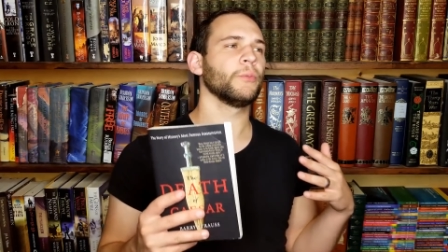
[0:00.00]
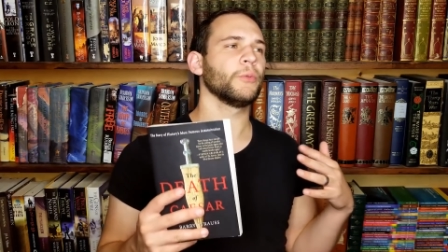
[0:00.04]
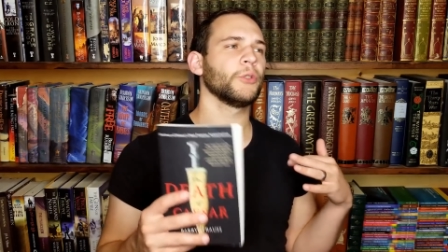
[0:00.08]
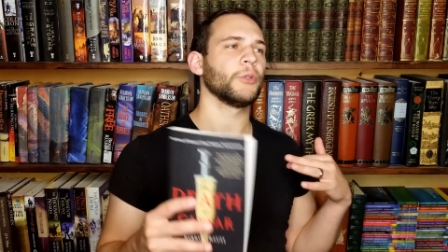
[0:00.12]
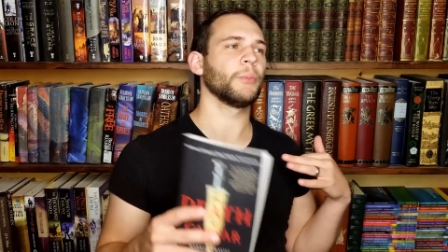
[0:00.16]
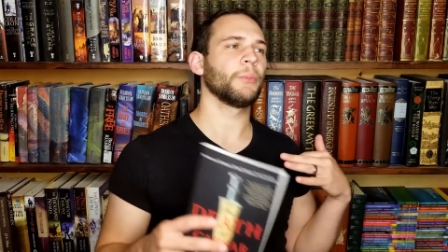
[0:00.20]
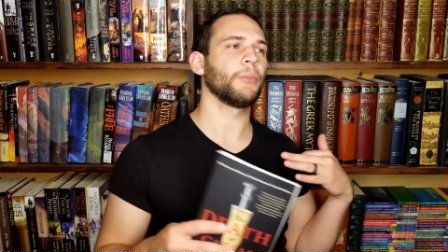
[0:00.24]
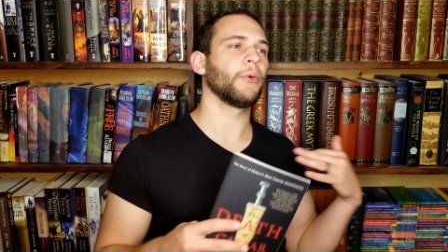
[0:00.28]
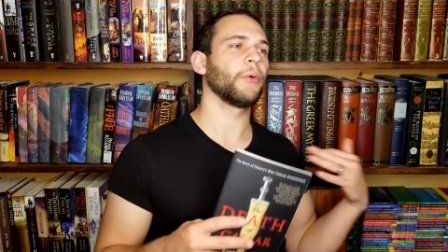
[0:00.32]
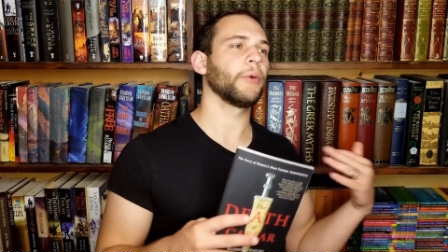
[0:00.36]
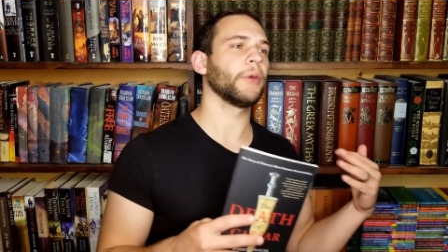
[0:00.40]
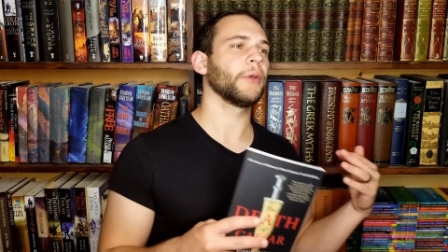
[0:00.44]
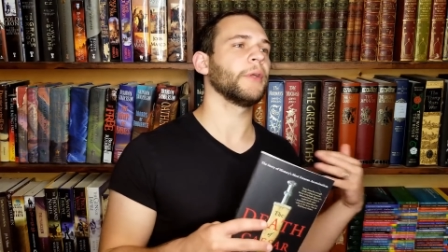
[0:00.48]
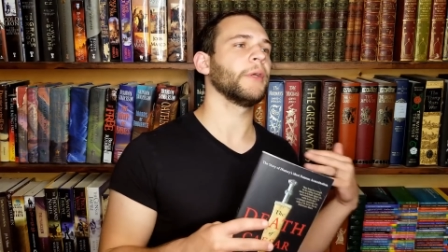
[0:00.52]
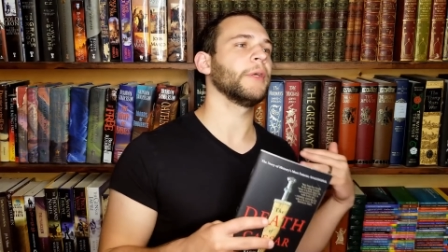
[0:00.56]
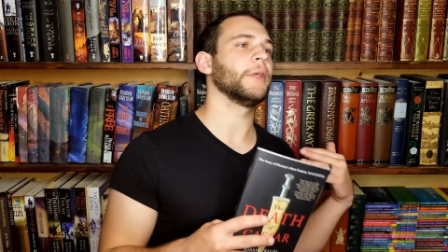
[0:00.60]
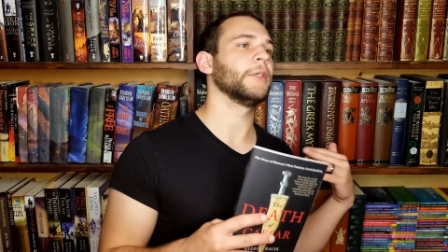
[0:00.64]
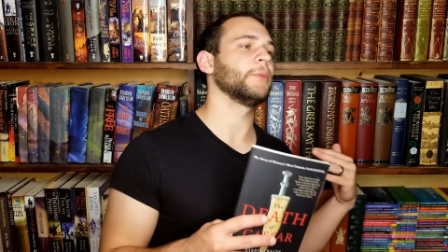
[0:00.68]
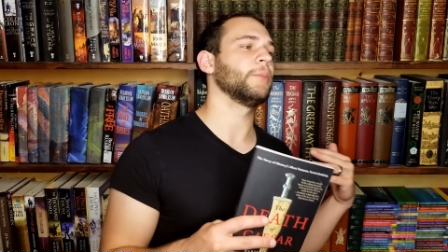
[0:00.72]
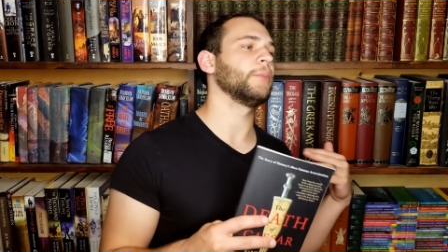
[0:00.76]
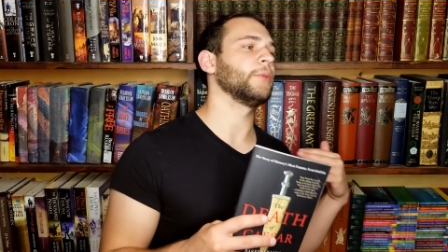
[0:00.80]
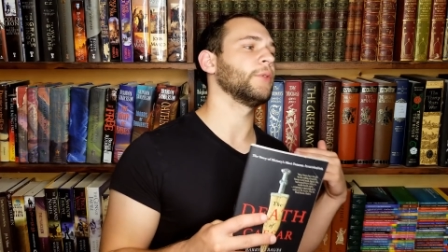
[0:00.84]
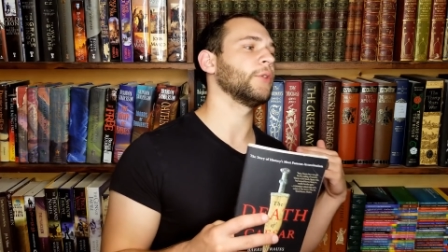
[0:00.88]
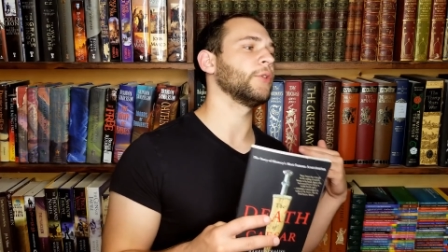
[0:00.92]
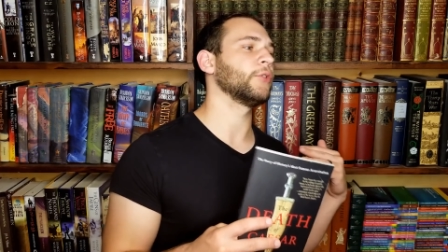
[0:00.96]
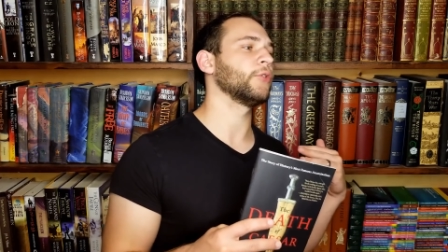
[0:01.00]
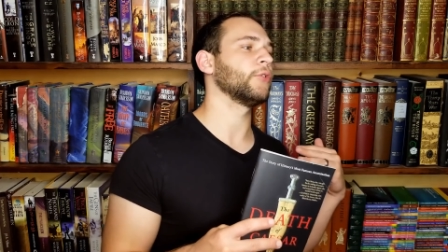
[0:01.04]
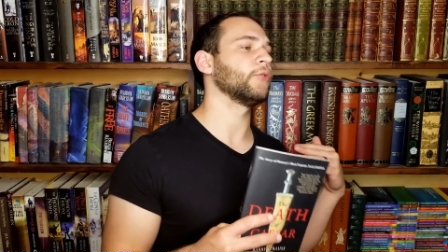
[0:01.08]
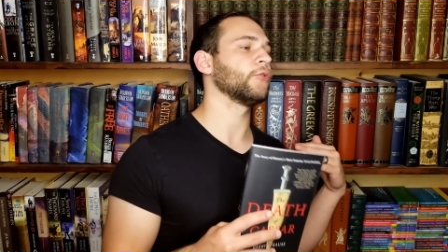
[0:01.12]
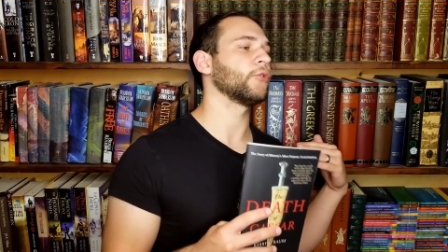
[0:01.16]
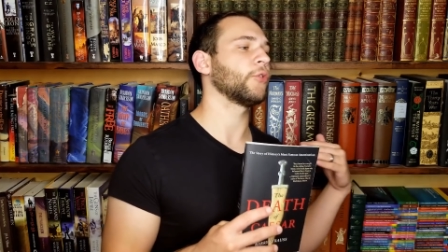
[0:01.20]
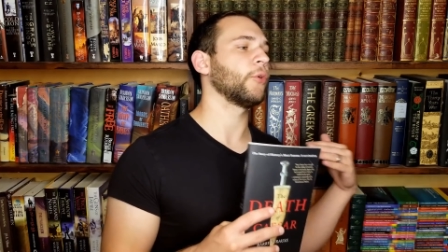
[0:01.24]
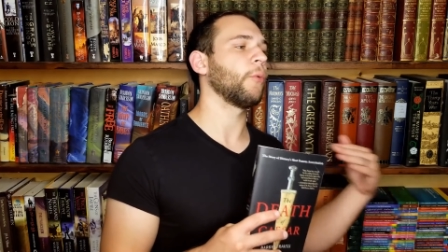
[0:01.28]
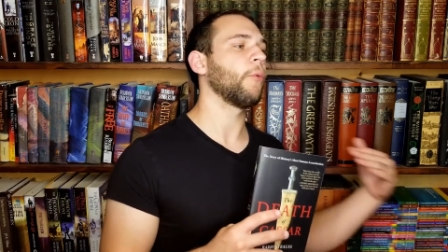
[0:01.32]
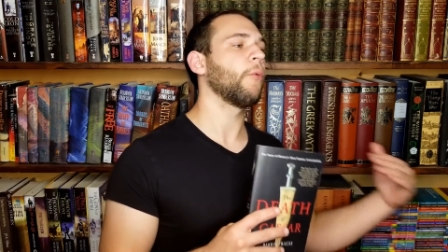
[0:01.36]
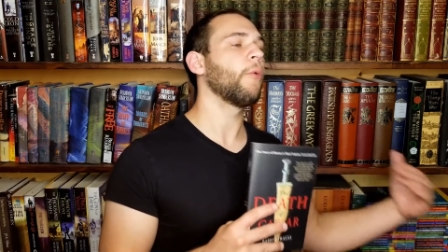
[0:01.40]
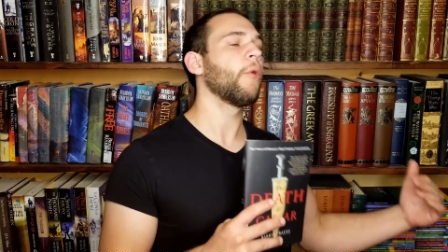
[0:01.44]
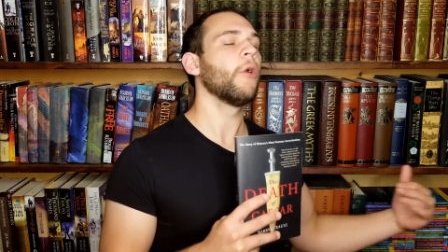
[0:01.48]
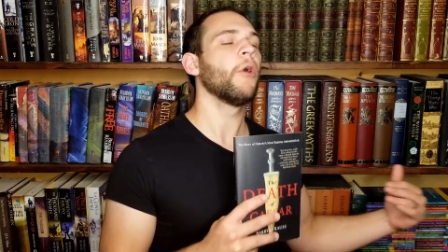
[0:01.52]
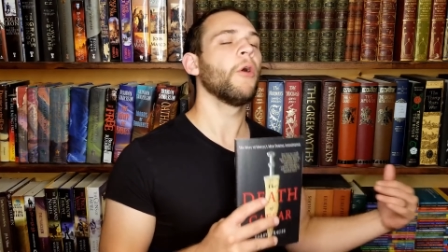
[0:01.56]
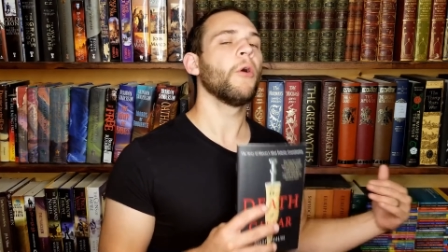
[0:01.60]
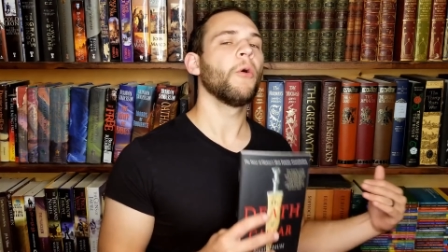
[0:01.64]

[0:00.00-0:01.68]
support his positions on